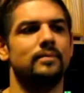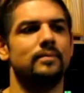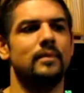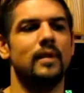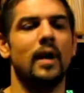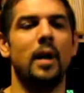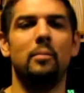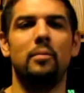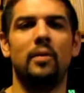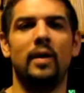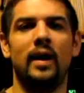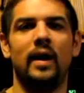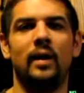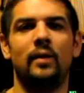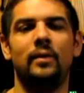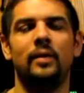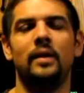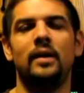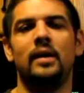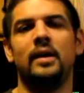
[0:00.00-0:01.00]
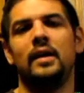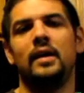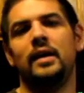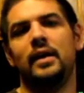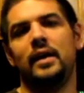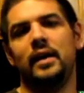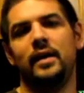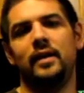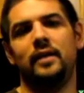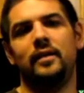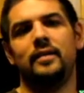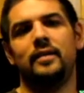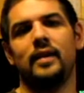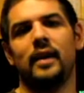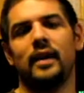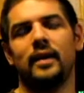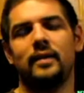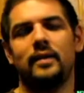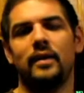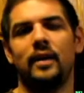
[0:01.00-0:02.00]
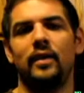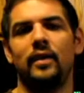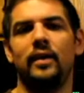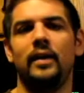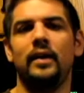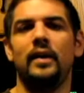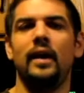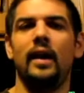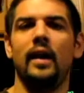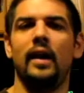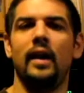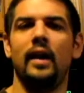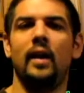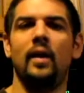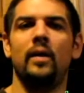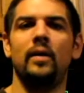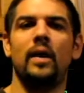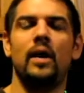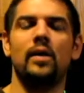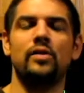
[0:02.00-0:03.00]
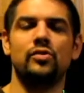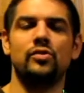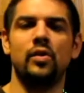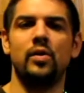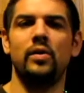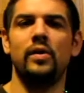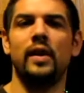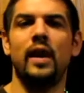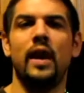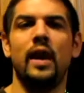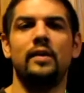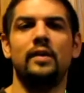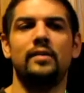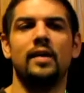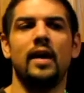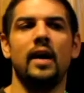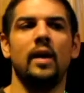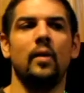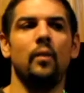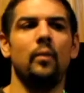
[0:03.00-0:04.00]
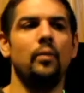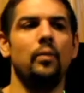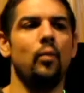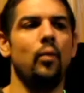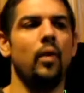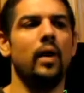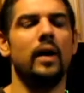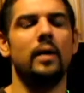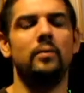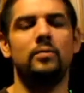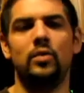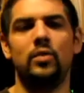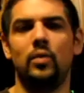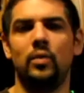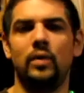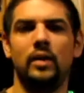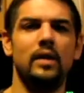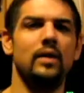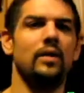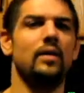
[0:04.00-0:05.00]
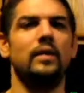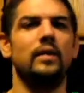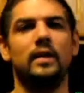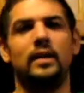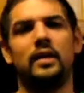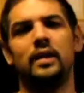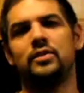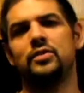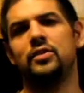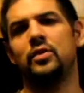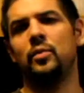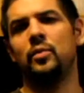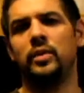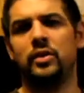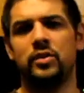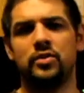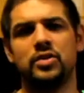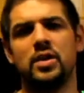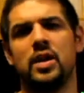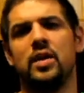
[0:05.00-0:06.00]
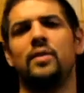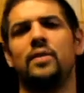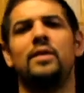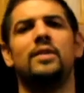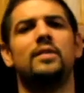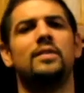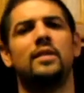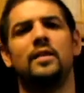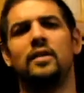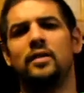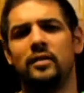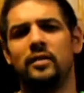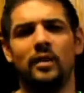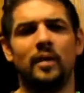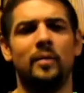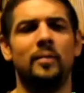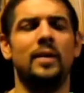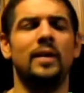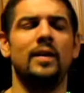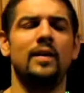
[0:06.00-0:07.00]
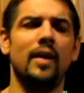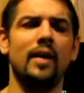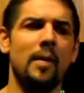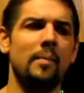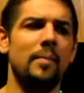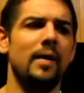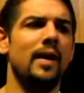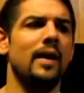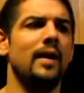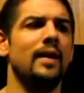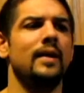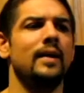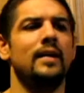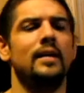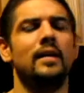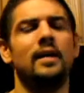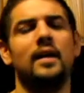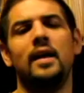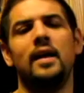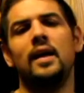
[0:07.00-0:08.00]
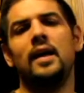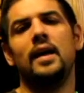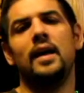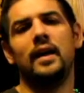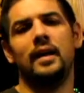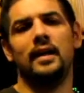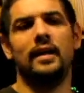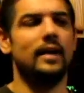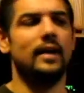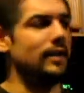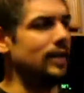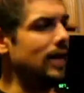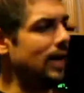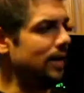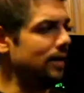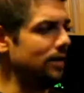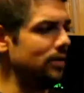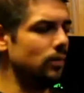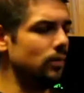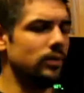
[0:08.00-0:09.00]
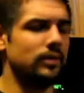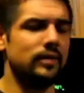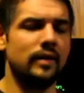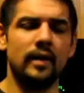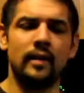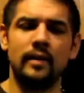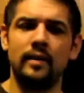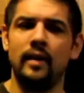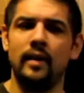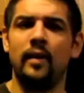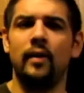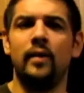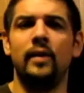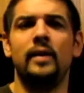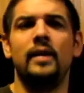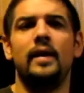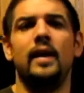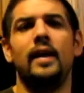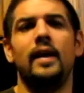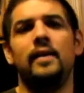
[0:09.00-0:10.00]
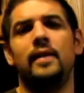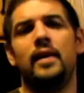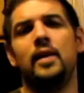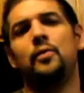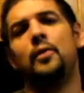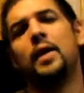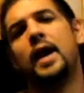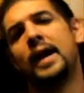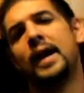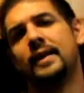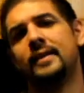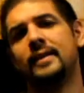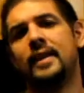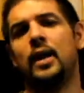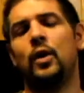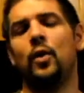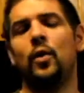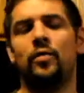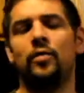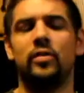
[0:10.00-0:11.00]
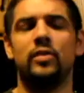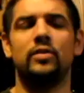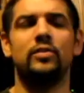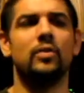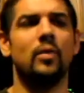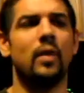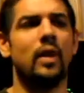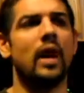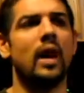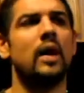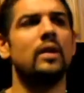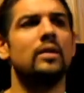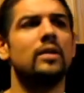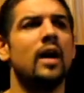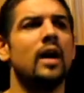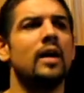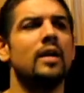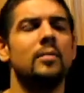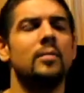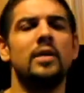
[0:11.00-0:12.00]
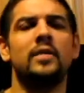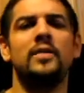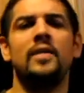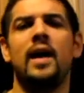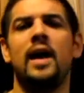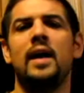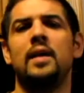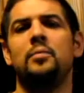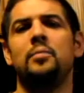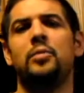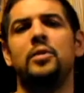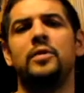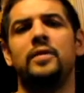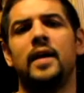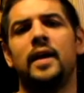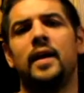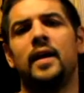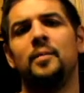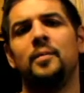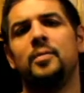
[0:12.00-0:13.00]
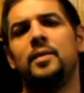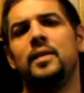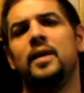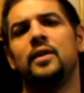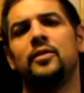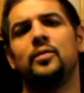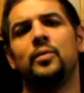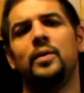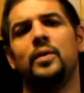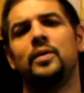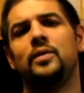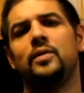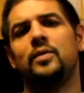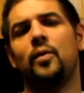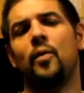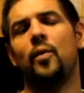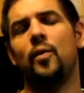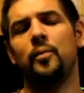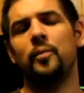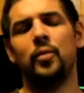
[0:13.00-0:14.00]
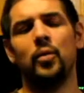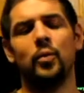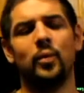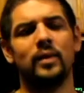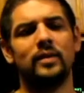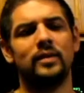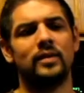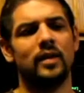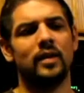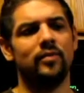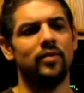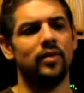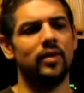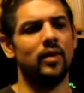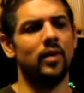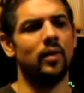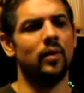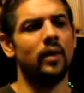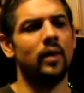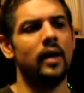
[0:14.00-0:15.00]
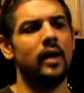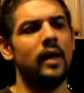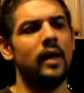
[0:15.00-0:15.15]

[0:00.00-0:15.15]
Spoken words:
nut brown into the secondary, and I'll show you guys kind of what I'm doing here in the kitchen with the cherries and the cinnamon and nutmeg, and getting that into a secondary and then racking that over. So I'll document that and put that up in next week's Homebrew Wednesday video.